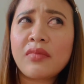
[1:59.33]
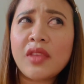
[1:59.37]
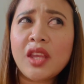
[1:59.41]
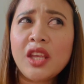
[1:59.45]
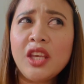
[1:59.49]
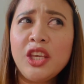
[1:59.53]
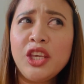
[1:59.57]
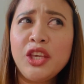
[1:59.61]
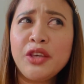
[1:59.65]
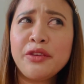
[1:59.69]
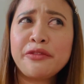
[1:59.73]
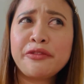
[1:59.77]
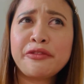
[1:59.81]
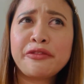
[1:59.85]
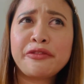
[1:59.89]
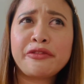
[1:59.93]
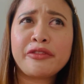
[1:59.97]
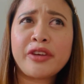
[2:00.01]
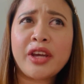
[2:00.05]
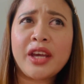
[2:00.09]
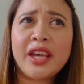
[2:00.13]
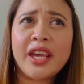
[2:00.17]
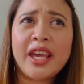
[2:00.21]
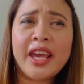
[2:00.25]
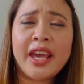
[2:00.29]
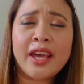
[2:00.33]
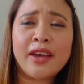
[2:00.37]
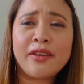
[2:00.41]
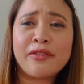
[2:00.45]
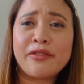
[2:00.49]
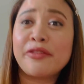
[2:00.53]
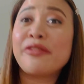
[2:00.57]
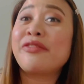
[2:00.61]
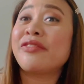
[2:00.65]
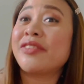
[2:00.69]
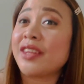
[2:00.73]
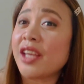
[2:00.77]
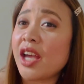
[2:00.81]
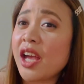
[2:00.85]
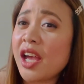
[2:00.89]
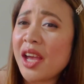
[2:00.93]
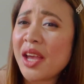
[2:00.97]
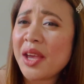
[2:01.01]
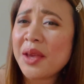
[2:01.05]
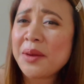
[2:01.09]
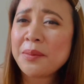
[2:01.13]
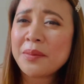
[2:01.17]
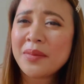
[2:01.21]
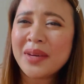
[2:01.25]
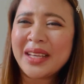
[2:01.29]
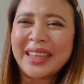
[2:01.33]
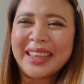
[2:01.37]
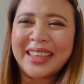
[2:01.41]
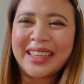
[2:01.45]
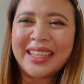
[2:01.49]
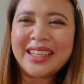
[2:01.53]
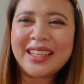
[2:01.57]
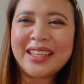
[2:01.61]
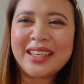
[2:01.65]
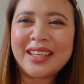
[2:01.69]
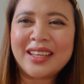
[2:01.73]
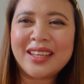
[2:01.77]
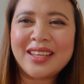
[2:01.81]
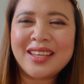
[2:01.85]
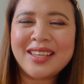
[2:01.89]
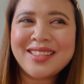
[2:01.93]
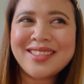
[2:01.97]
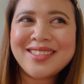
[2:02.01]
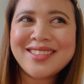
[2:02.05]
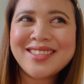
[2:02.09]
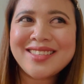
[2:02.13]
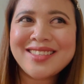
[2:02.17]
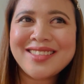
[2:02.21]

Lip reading: if I have time, but it's